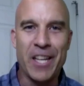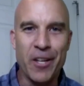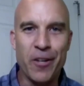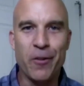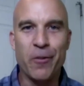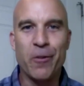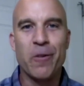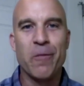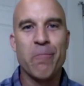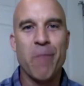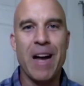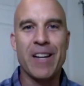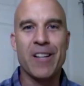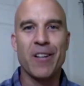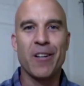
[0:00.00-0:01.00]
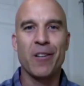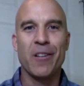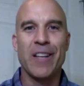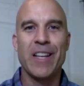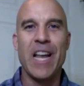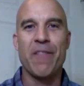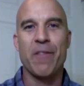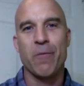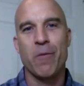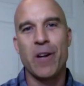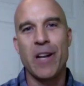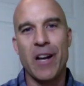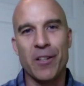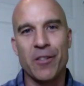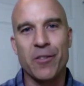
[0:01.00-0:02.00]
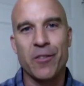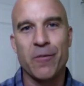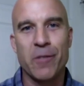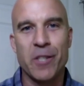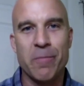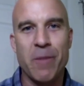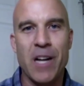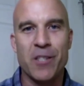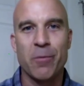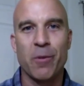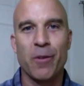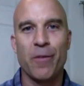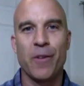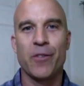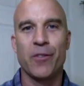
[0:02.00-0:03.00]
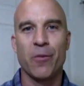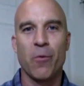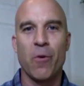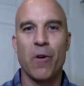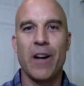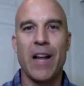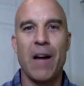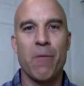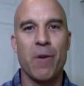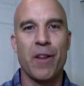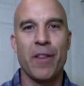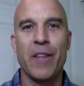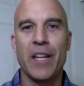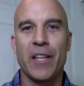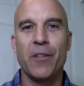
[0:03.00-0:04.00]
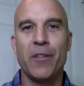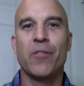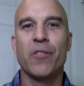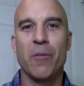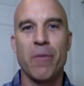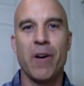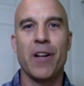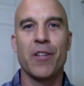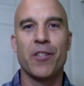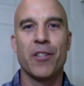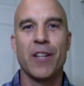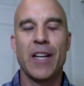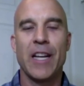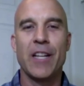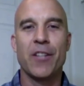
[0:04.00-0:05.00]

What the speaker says: thank you. Michael and everyone else responsible for this award, I want to thank you so much.